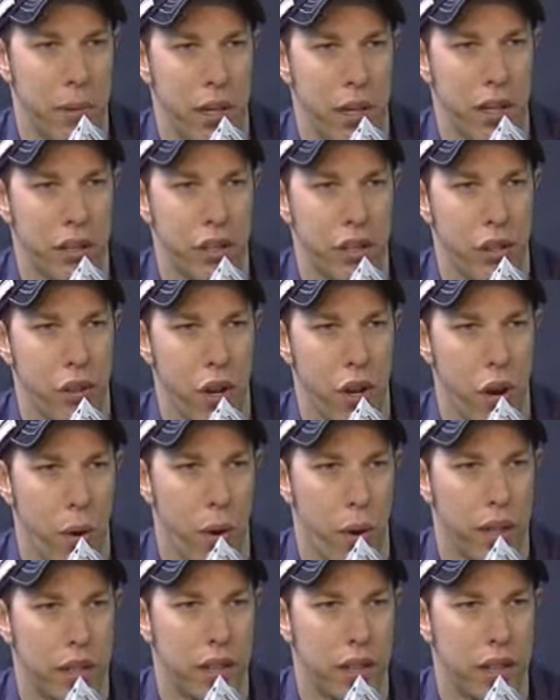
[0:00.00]
because, you
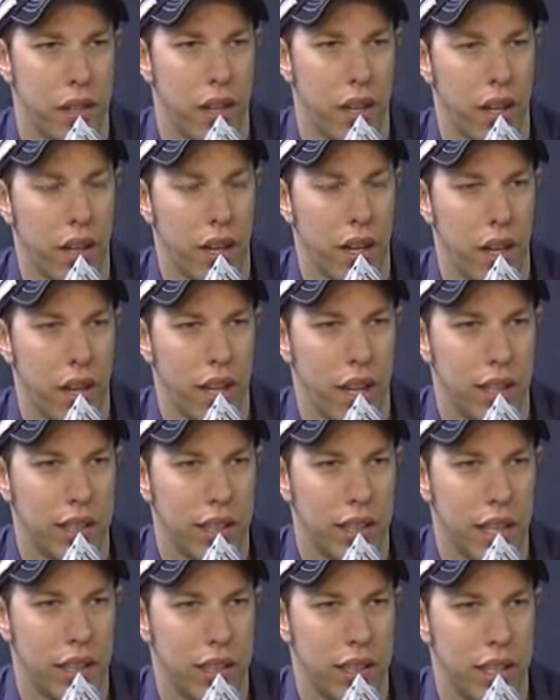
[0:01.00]
know,
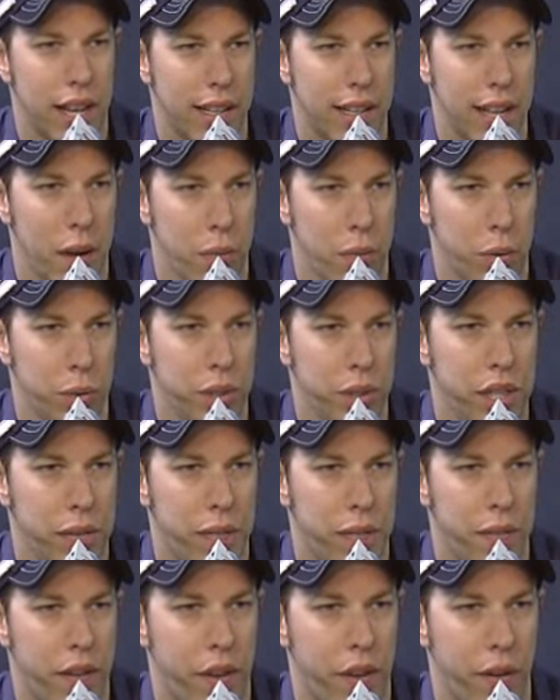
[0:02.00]
it's got that
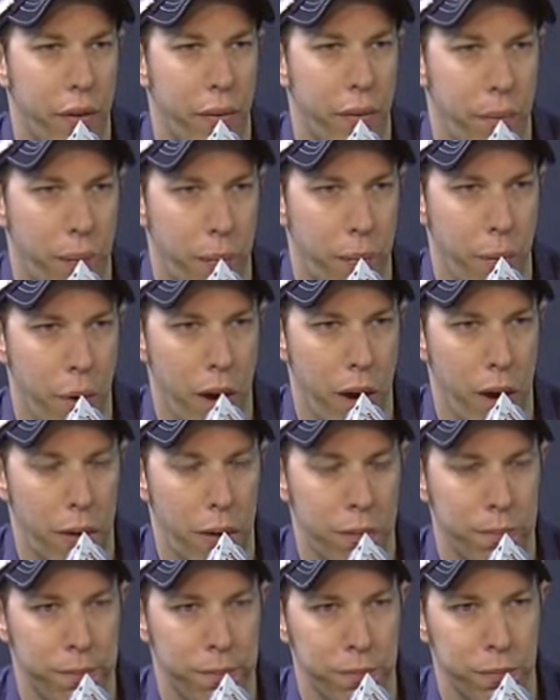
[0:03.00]
rootsy feel
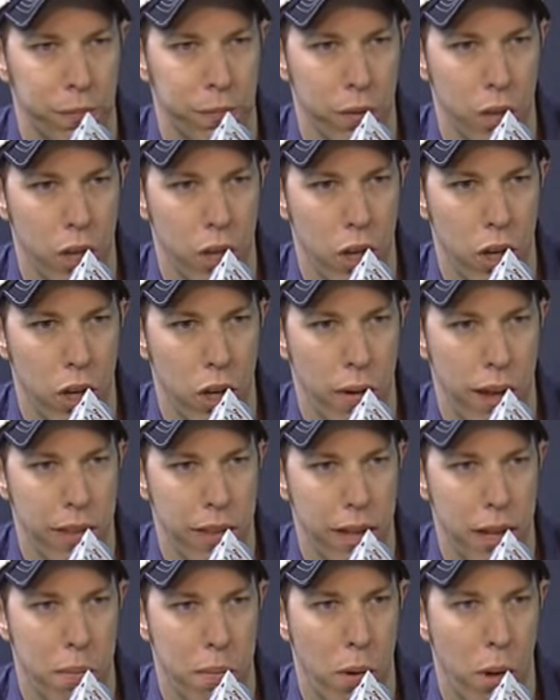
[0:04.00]
where, you know, I
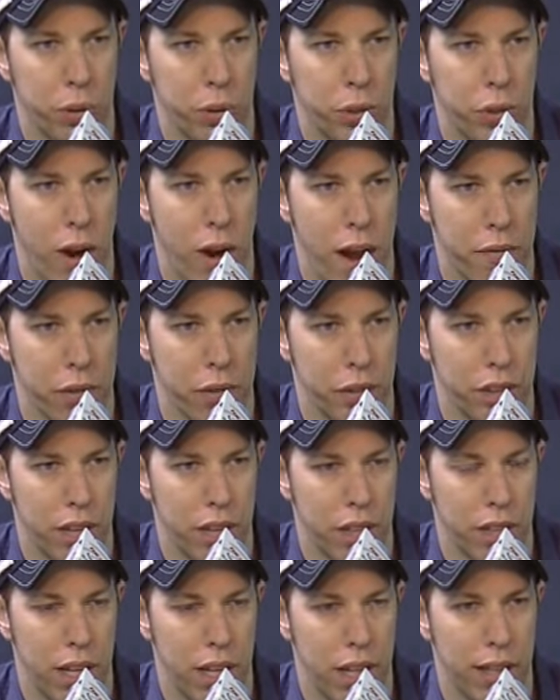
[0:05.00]
think most drivers
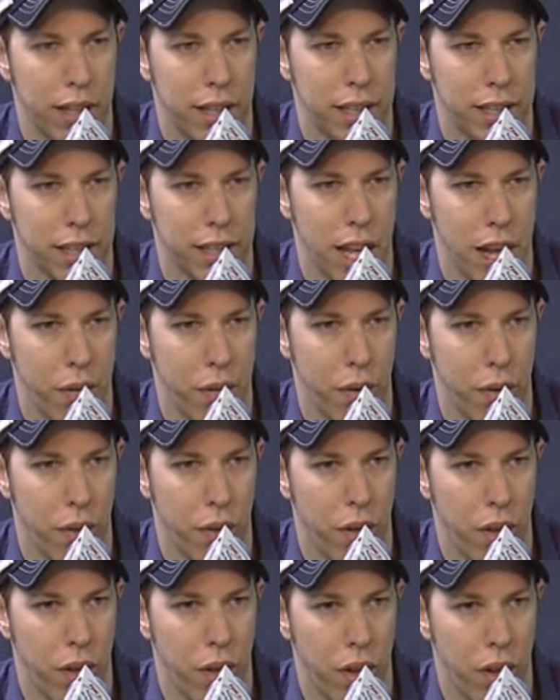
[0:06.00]
at this level
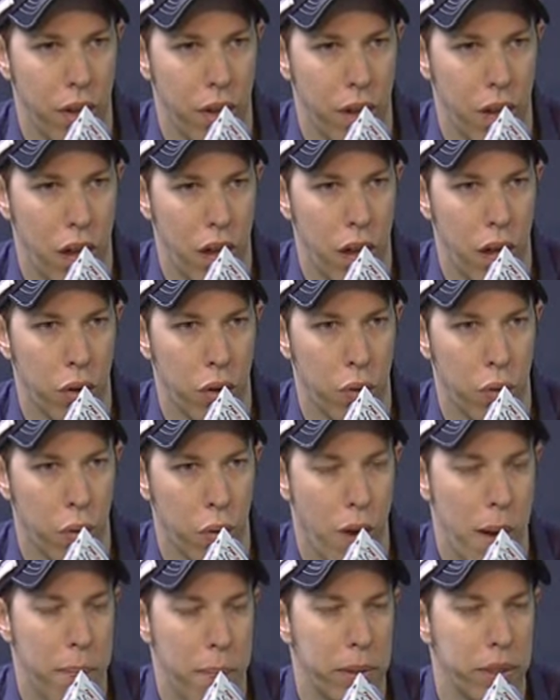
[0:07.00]

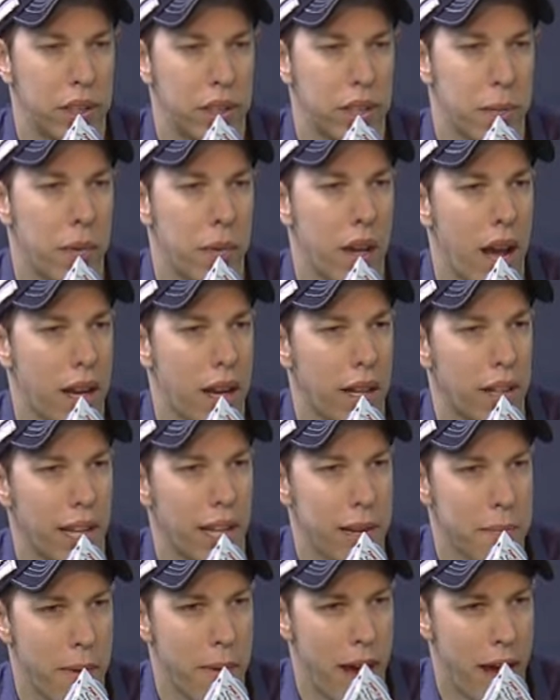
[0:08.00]
grew up in some kind of
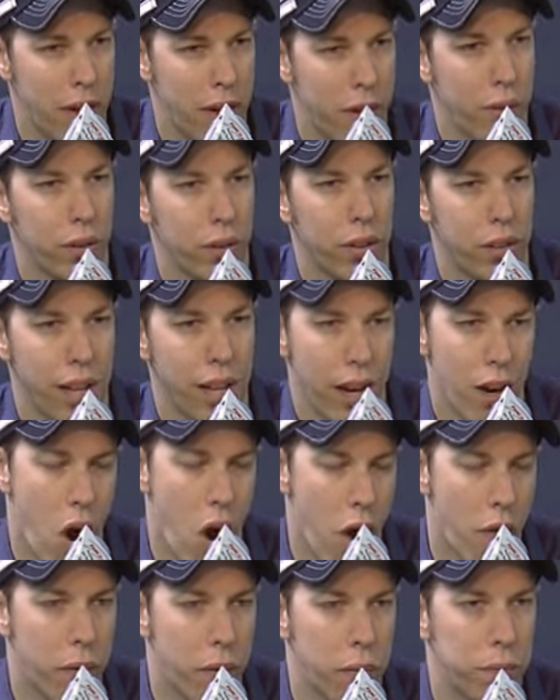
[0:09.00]
late model, or not
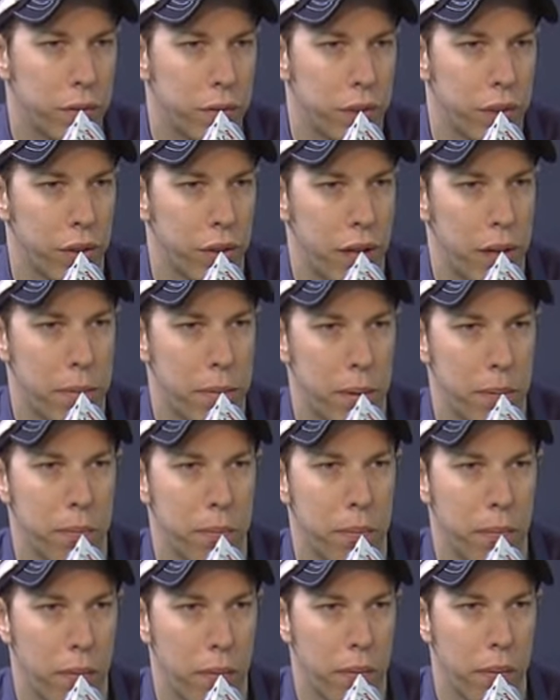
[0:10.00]
all of them certainly, but
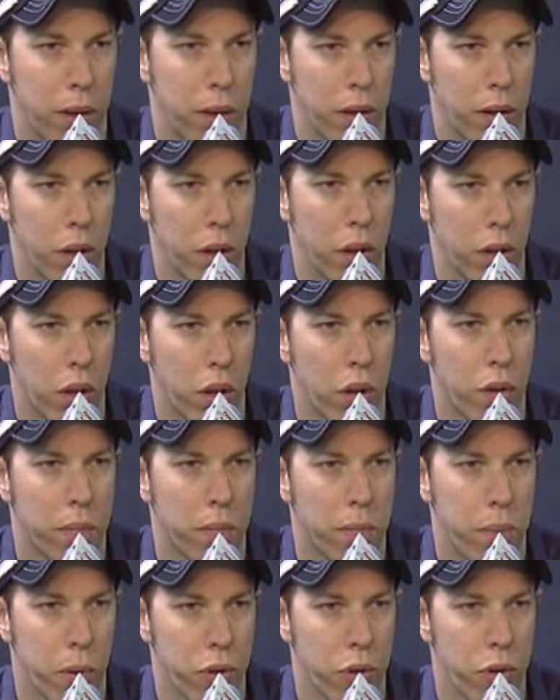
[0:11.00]
a
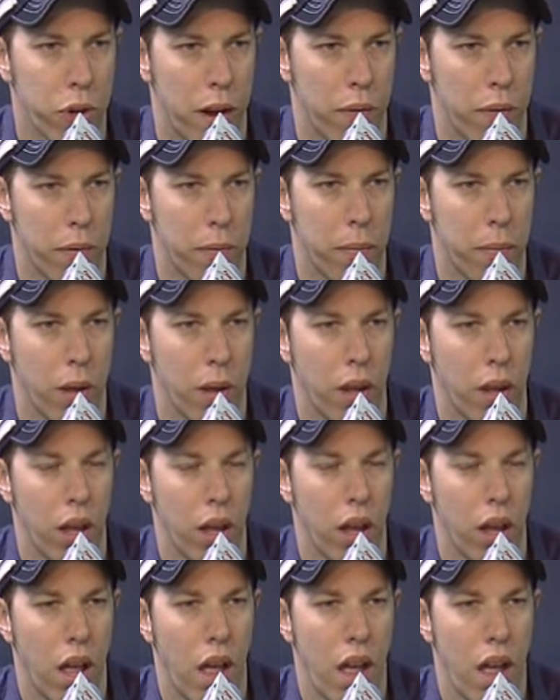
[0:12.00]
good portion of them,
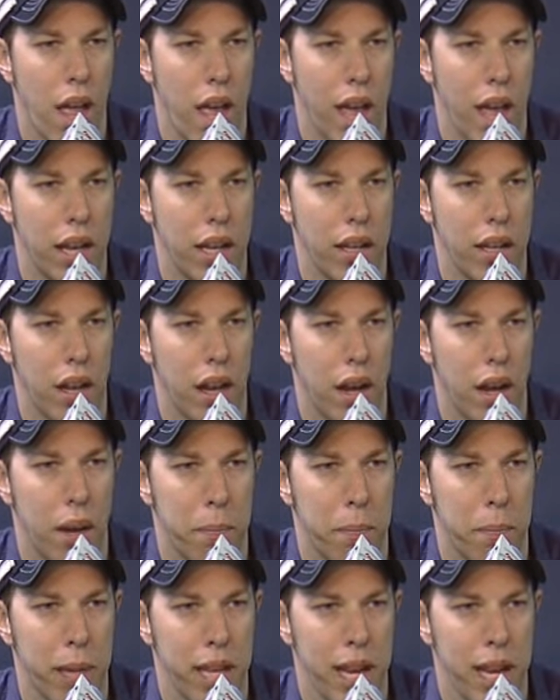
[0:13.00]
and
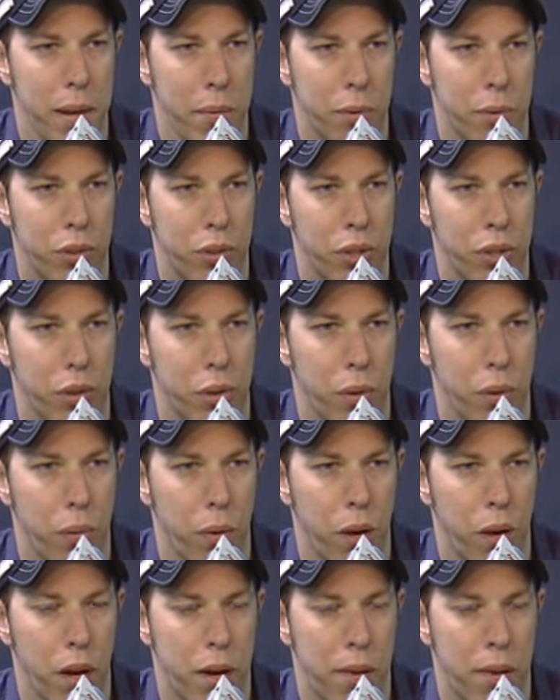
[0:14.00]
being able to